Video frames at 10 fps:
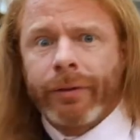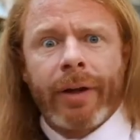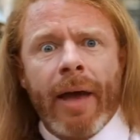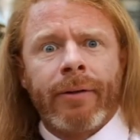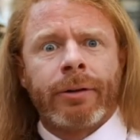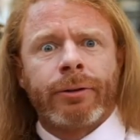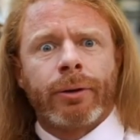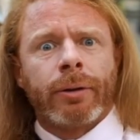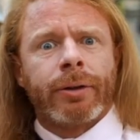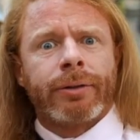Does Head and
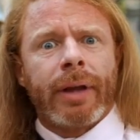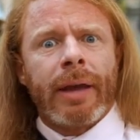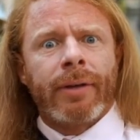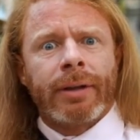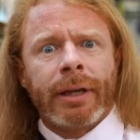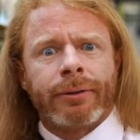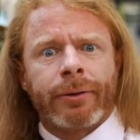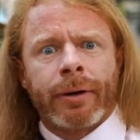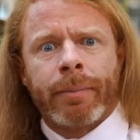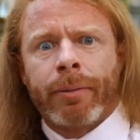Shoulders even teach
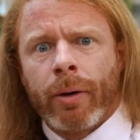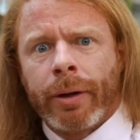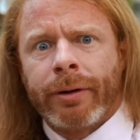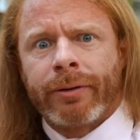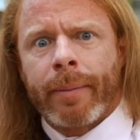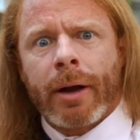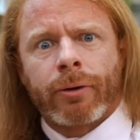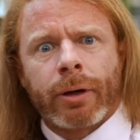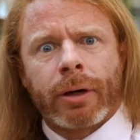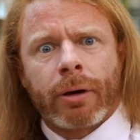their employees
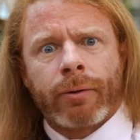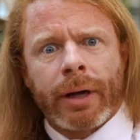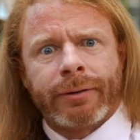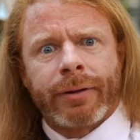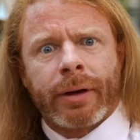about critical race